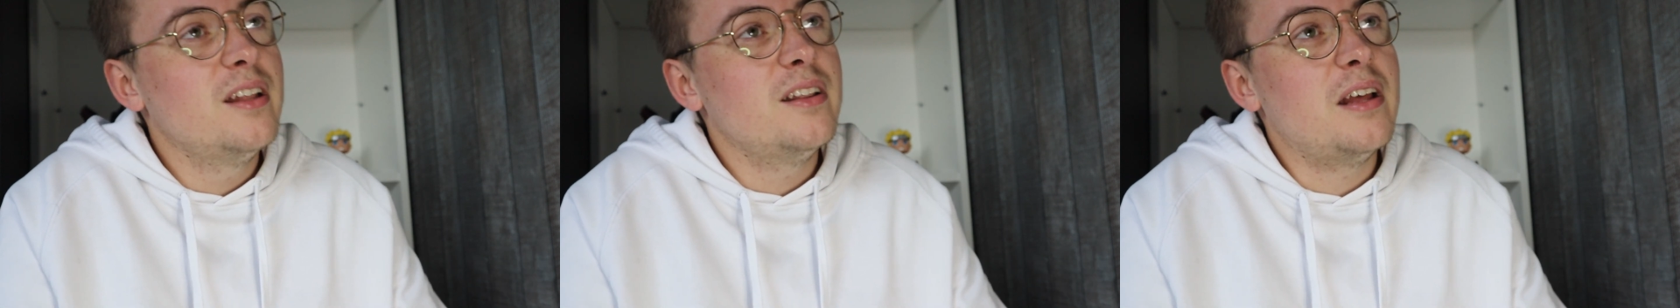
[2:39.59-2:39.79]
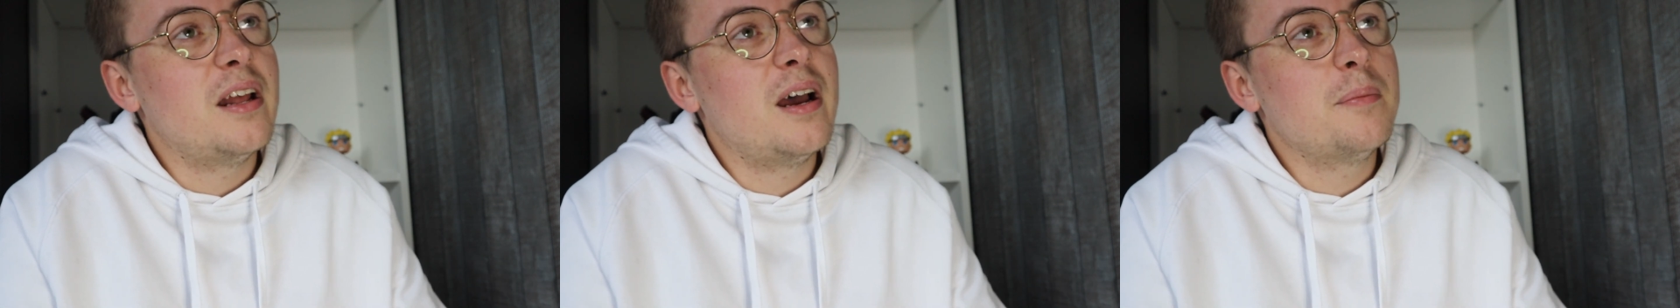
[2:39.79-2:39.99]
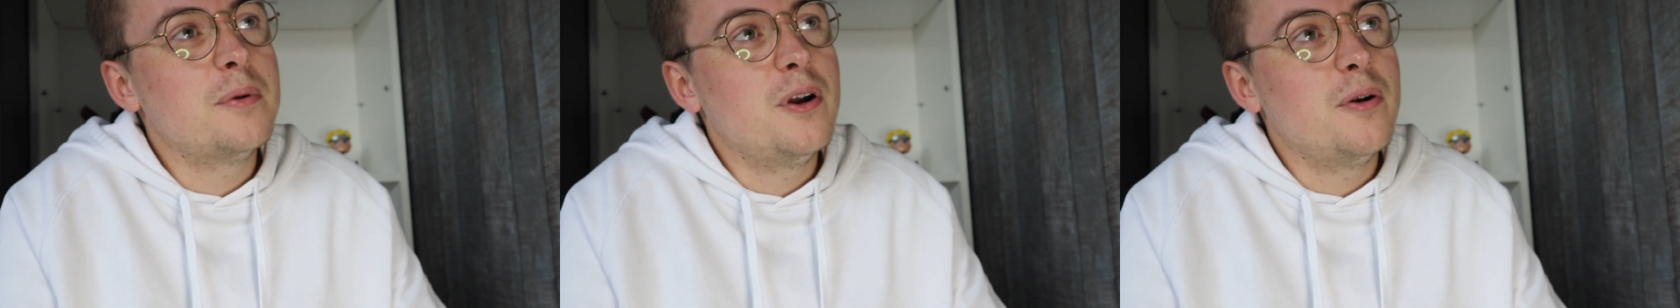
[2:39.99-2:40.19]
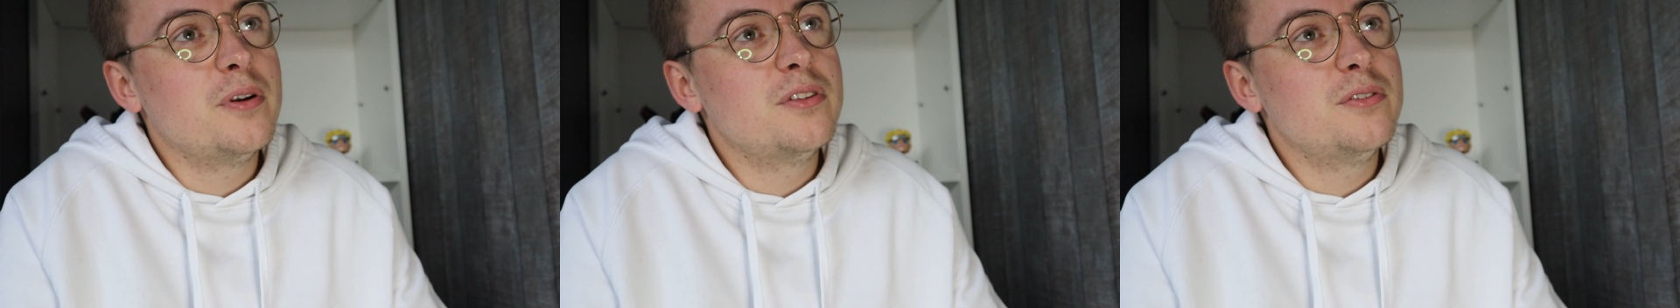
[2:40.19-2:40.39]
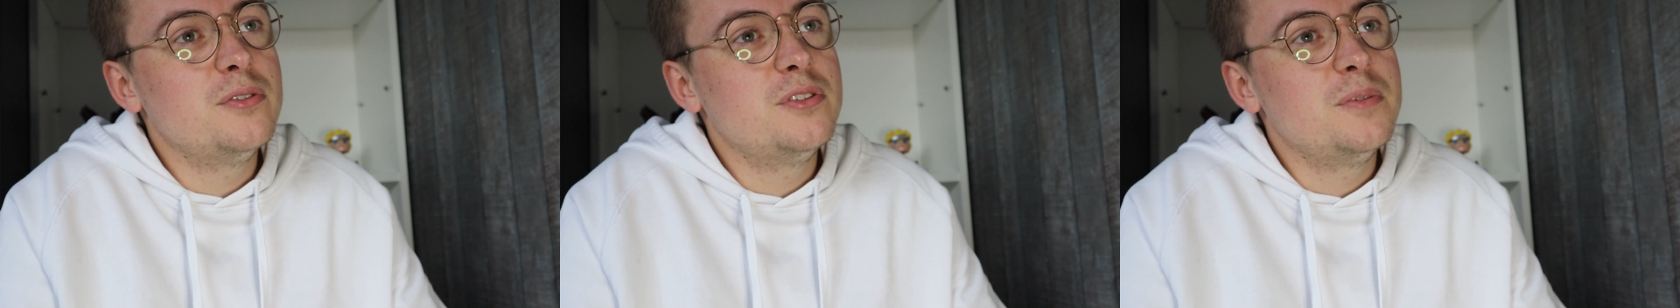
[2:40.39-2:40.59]
that I'm
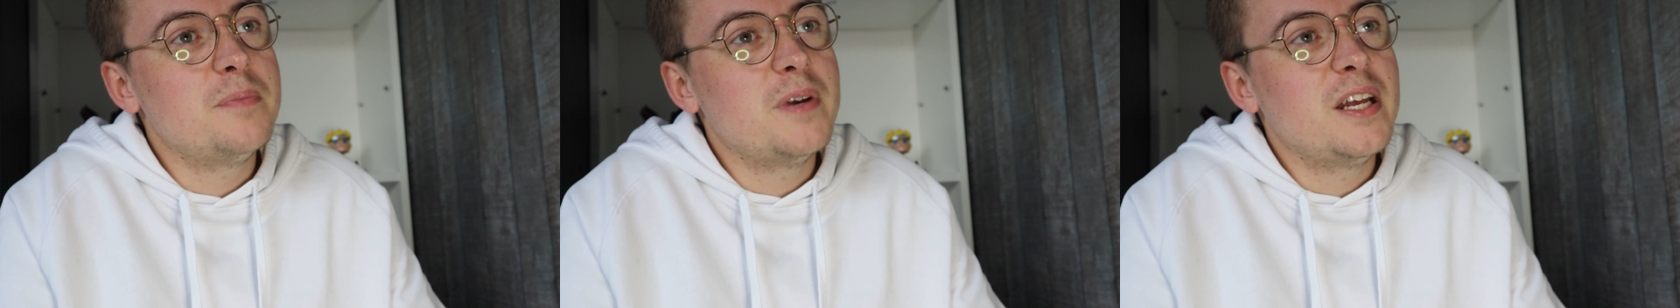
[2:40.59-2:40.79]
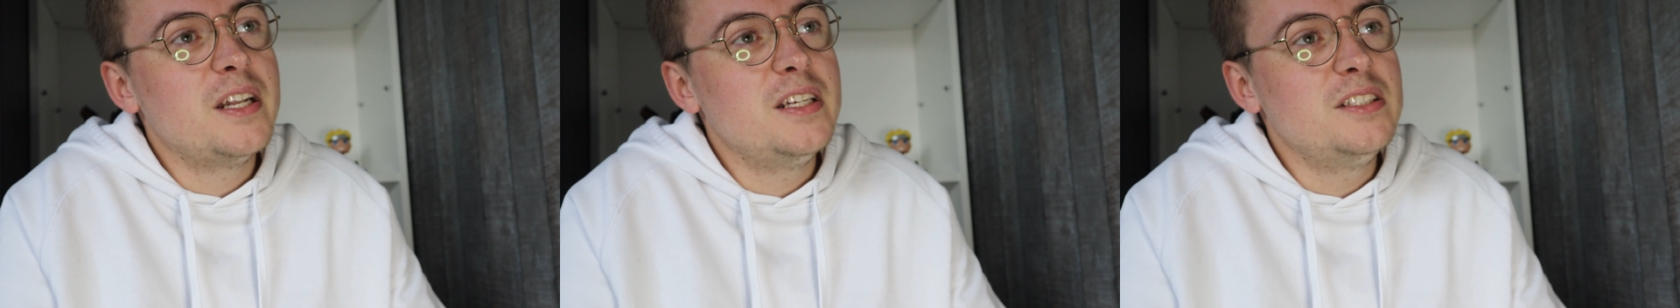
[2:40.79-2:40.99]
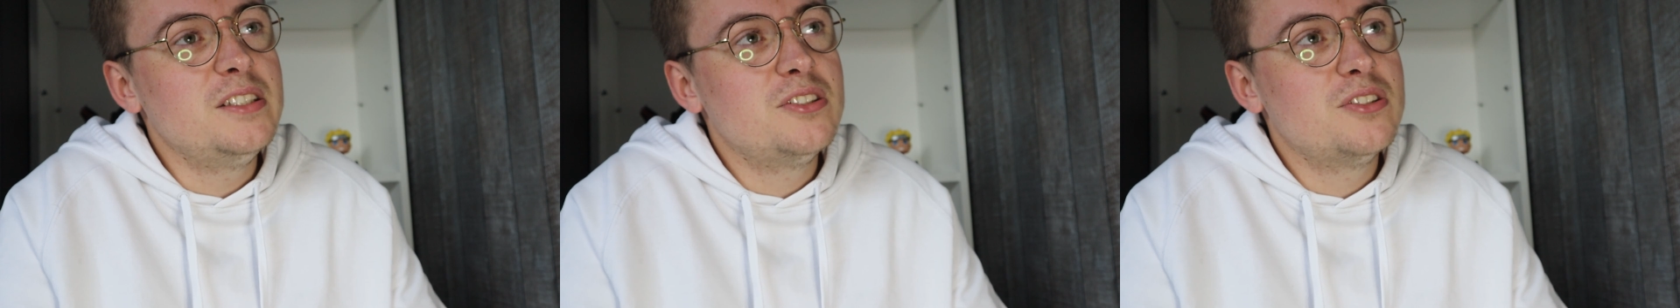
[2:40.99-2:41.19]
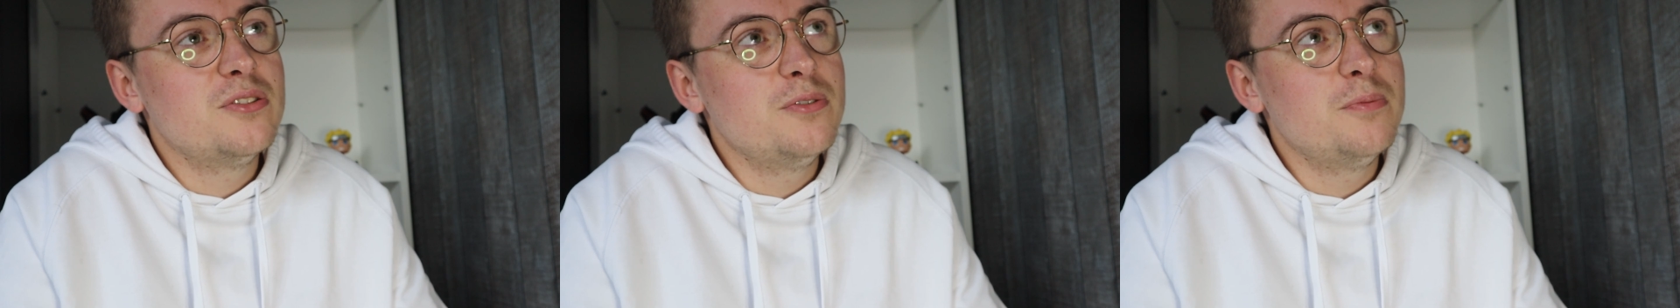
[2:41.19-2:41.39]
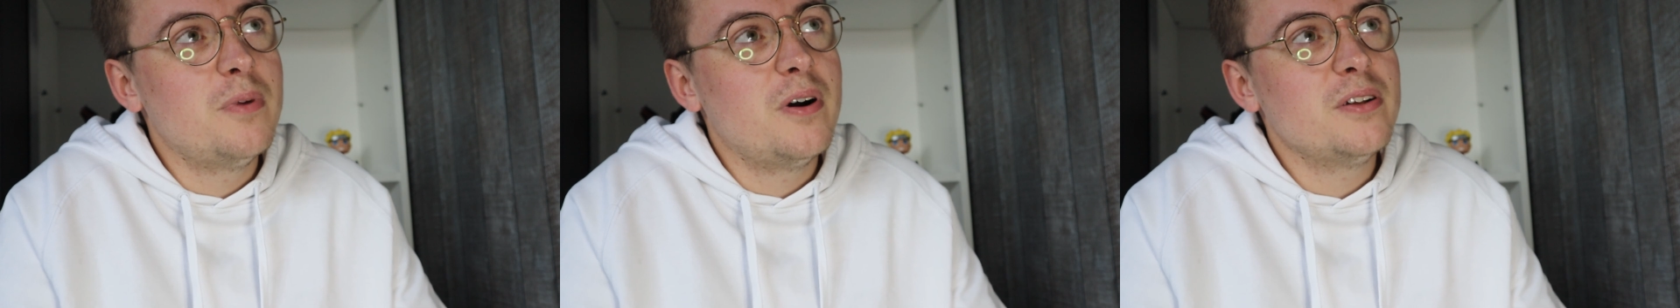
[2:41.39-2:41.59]
going to Japan in
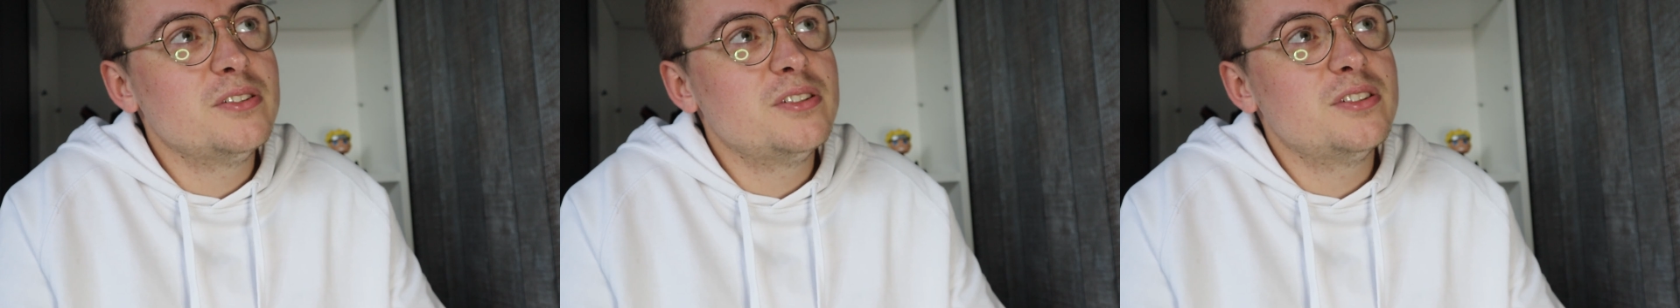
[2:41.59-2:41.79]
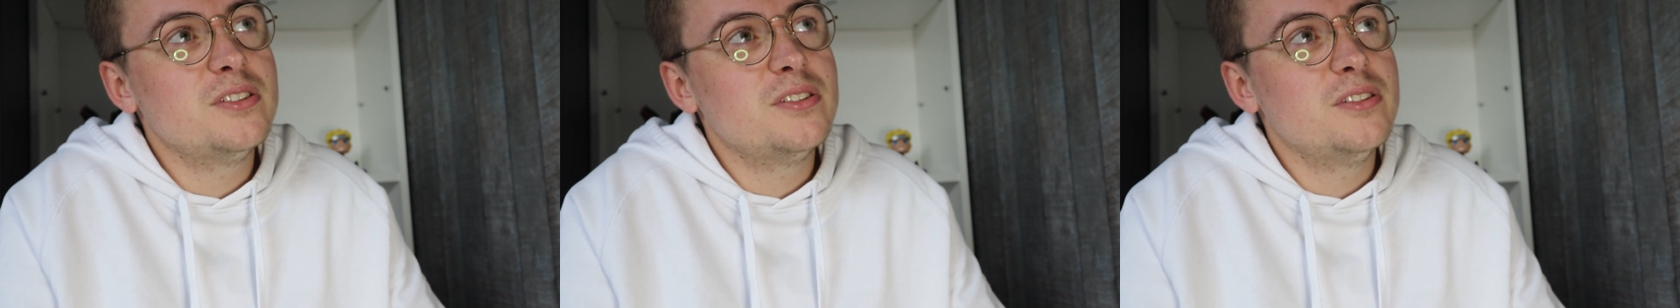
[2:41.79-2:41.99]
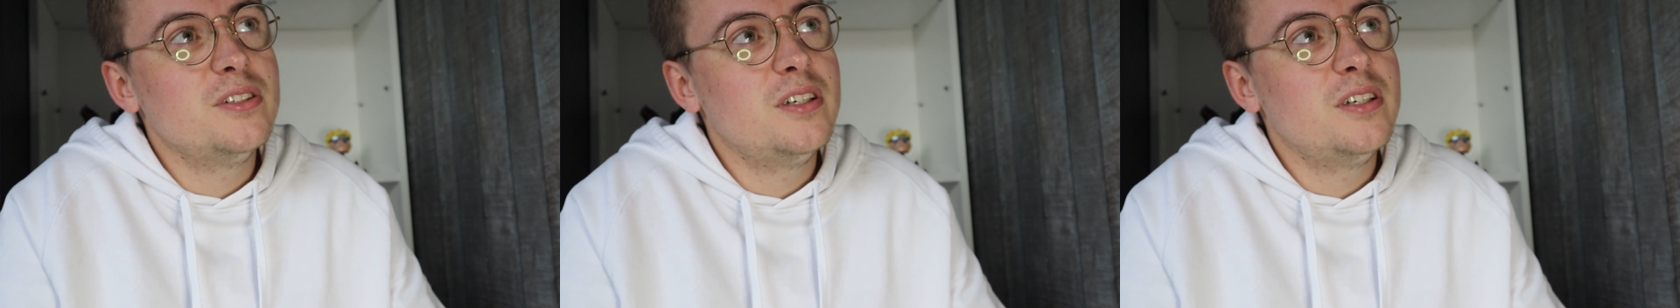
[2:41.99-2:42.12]
2 months